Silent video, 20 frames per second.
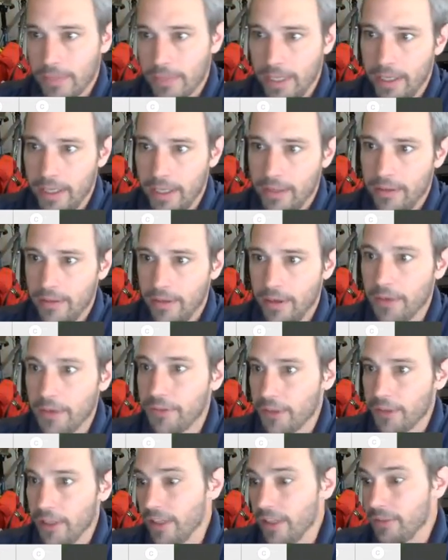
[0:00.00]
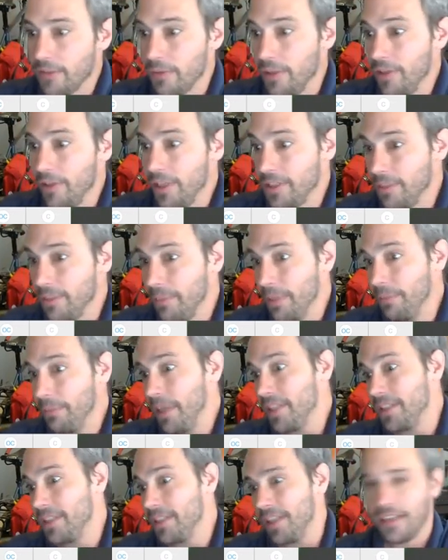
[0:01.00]
And hopefully that's where you get your big
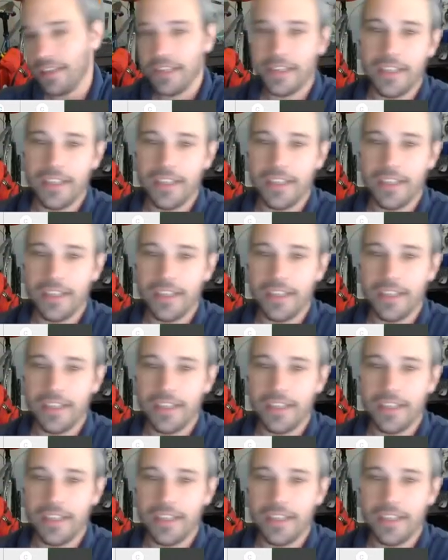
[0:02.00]
paycheck.